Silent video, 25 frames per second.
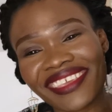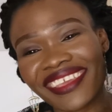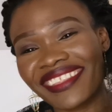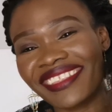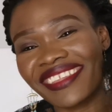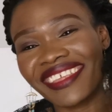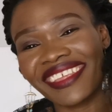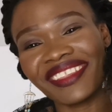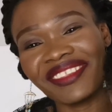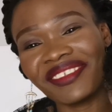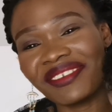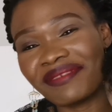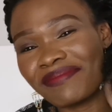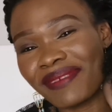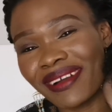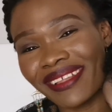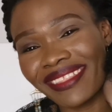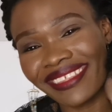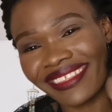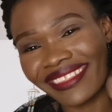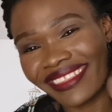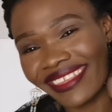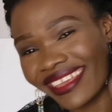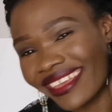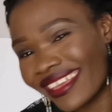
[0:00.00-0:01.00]
and then
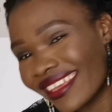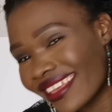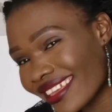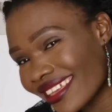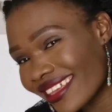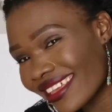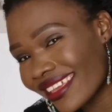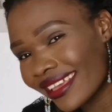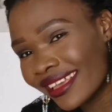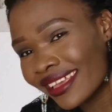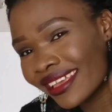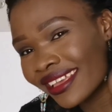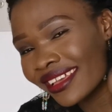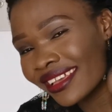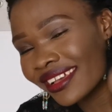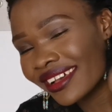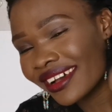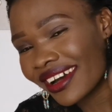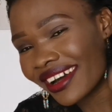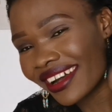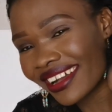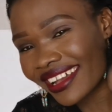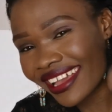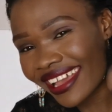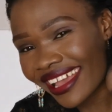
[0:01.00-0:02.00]
nobody there.
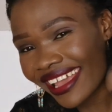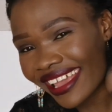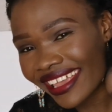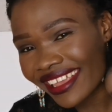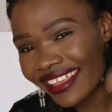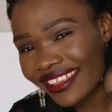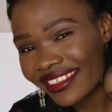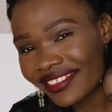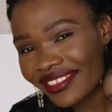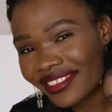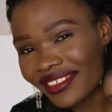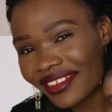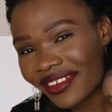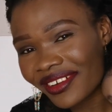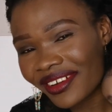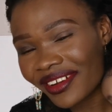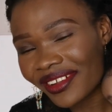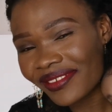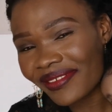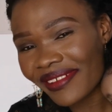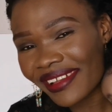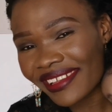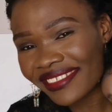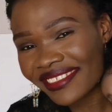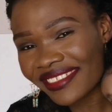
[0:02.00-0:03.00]
Okay, so
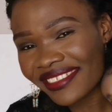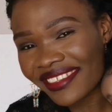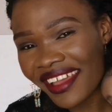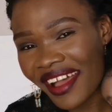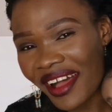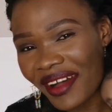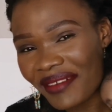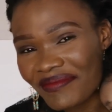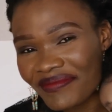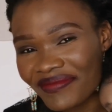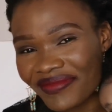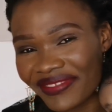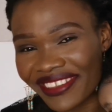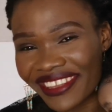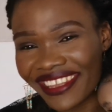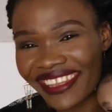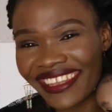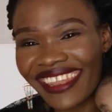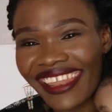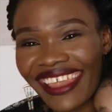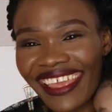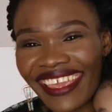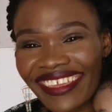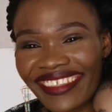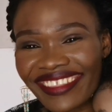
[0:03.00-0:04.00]
always come
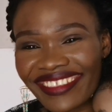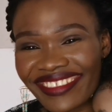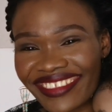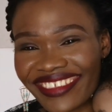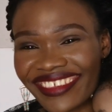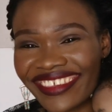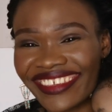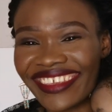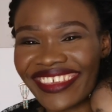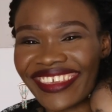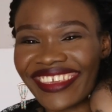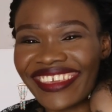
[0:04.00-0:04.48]
late.